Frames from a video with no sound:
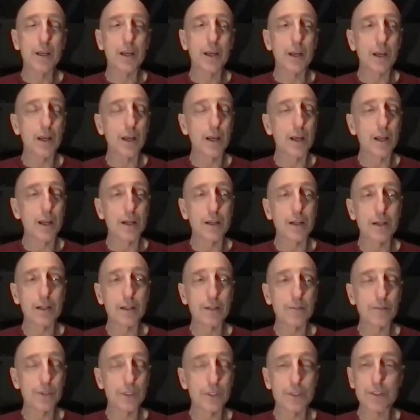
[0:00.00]

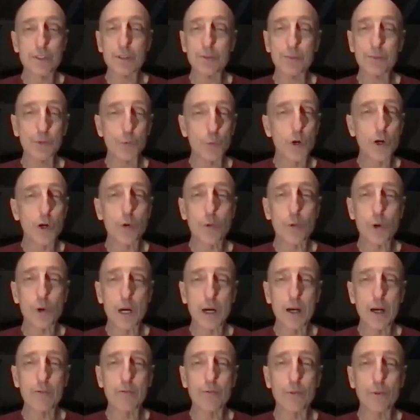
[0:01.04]
and convinced him to wear a
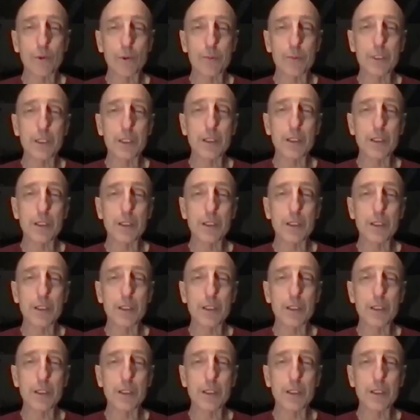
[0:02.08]
wire for